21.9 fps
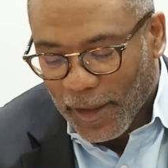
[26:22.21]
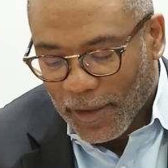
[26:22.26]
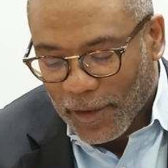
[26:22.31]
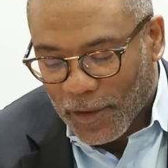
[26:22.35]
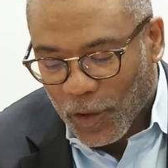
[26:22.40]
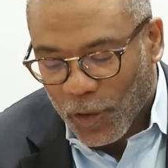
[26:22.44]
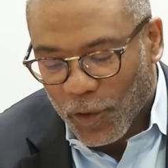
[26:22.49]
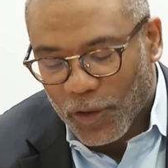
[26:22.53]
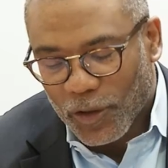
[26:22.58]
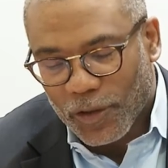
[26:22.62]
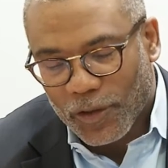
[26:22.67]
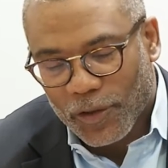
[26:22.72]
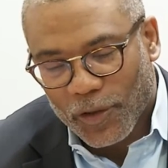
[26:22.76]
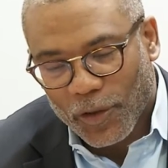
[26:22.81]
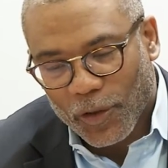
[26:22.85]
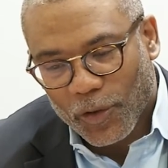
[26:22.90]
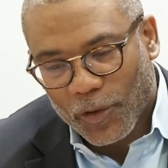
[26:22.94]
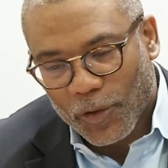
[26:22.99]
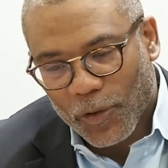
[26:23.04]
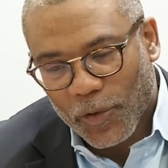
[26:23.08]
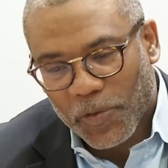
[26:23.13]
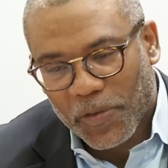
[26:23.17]

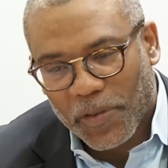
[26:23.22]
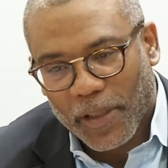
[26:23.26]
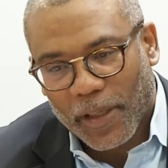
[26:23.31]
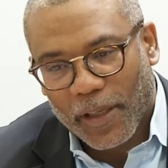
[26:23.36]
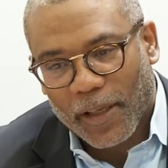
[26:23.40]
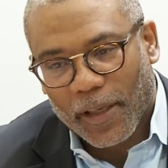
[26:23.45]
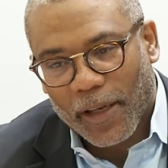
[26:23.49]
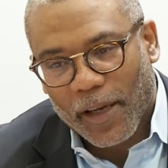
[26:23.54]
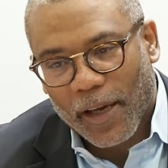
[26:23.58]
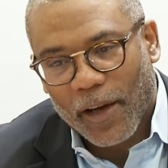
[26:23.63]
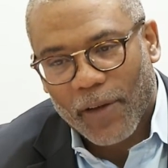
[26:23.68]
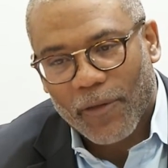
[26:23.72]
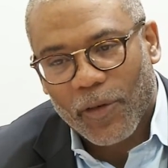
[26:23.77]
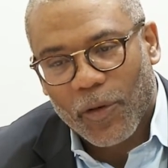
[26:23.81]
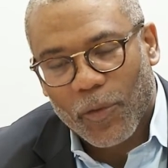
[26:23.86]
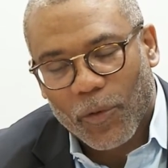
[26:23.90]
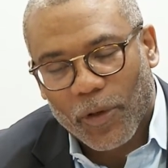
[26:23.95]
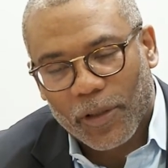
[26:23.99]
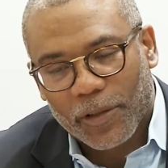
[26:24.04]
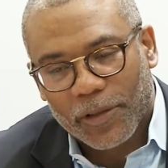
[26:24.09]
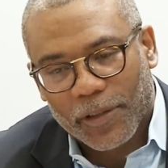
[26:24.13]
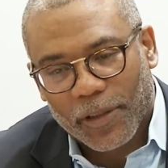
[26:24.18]
So you saying
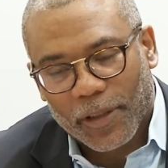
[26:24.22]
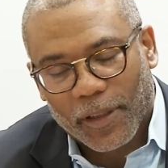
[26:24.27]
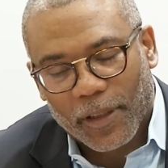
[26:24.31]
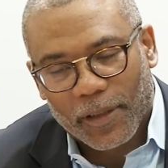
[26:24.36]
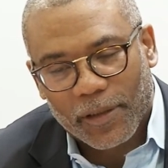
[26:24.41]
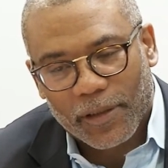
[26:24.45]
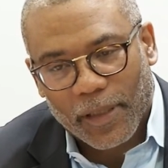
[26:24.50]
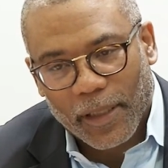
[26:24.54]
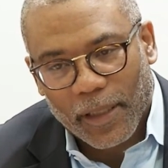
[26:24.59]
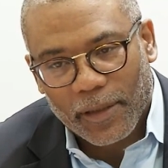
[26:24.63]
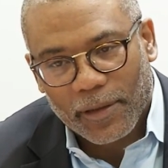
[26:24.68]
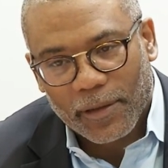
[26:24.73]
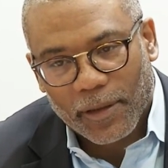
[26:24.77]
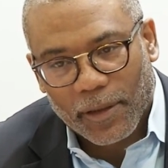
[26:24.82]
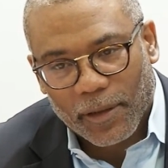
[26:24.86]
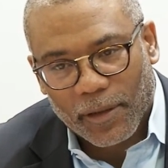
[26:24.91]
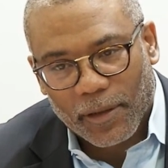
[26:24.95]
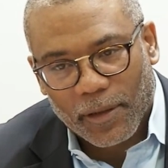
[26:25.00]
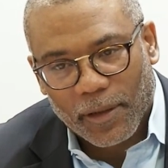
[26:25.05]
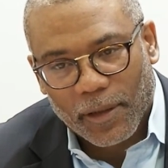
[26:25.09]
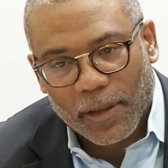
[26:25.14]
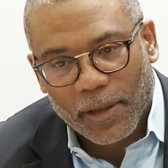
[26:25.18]
everyone should get
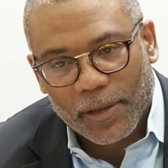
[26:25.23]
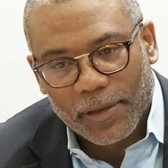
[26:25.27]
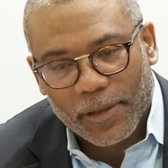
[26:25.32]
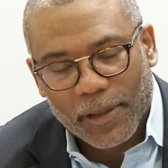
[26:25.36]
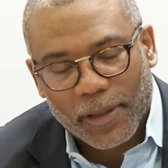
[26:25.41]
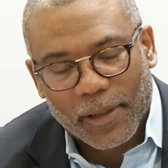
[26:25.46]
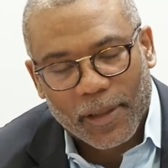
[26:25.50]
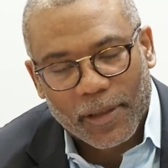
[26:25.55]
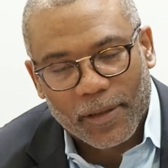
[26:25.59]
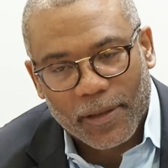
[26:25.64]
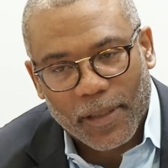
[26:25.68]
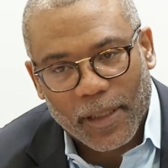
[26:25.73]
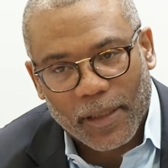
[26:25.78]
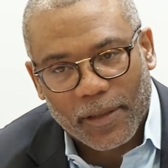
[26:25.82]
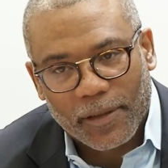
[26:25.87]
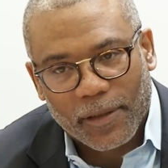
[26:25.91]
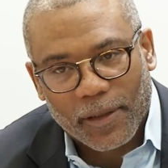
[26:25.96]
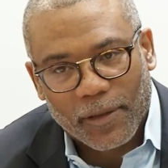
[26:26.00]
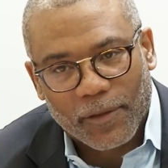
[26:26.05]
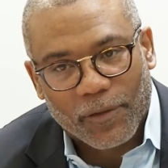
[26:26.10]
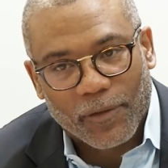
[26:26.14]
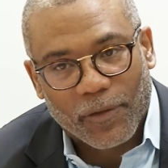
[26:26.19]
tested
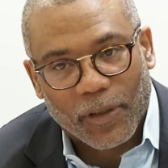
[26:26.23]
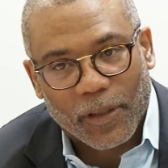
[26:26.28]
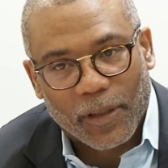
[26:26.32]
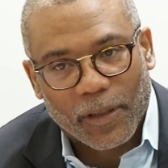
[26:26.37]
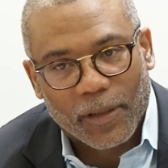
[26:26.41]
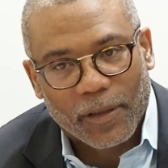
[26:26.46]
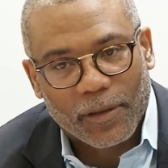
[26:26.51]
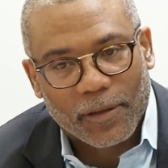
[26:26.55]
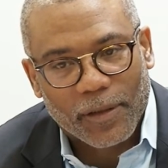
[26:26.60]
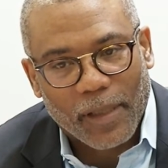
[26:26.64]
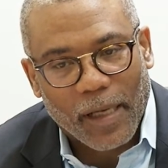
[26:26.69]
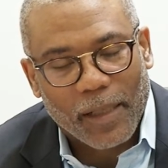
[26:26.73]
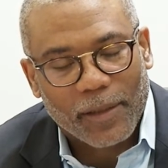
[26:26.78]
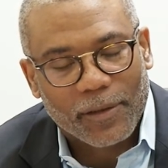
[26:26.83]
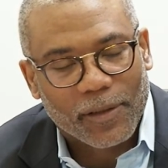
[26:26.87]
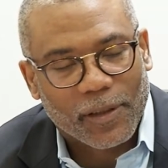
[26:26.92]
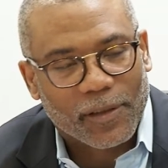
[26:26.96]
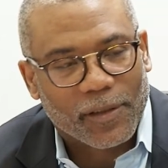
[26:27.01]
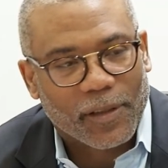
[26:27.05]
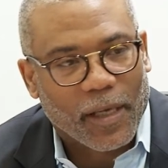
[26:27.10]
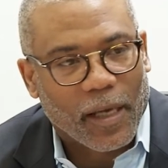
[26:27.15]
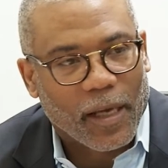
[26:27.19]
for not
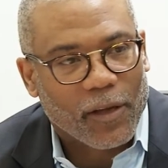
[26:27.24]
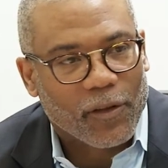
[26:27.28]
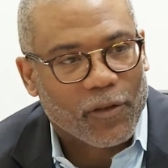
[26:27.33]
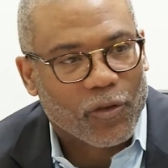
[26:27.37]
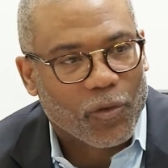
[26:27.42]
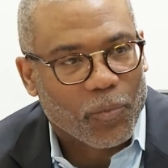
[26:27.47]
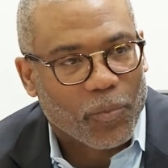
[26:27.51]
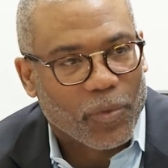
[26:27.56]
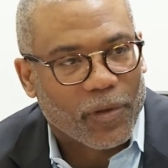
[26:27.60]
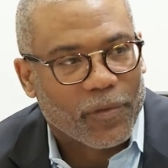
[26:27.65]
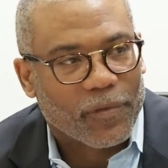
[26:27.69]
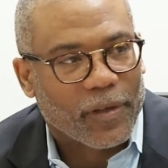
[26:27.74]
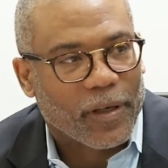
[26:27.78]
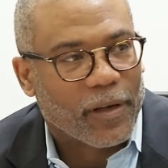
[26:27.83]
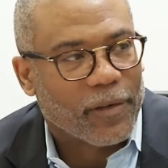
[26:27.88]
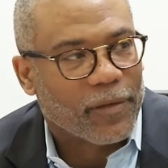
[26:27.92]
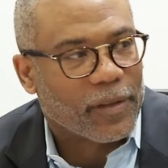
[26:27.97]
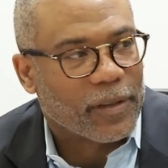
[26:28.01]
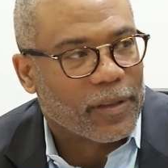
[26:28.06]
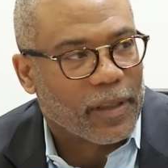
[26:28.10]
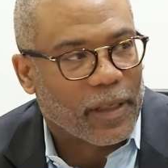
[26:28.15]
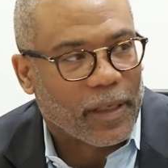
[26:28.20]
just cancer, but for
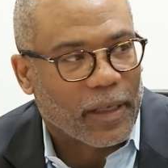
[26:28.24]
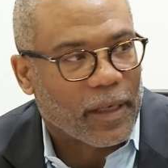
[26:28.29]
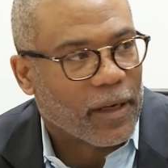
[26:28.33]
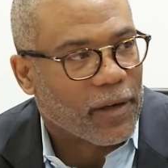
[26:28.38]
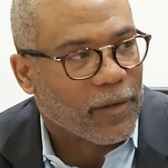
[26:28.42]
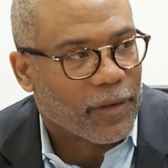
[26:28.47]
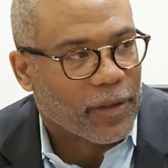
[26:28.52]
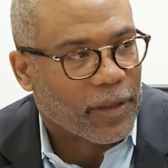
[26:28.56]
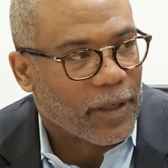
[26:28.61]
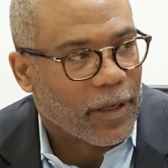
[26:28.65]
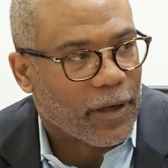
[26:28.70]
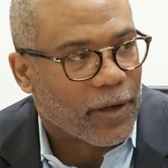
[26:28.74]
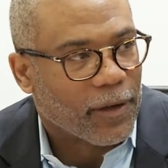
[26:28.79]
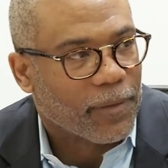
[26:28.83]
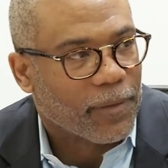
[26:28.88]
everything every year.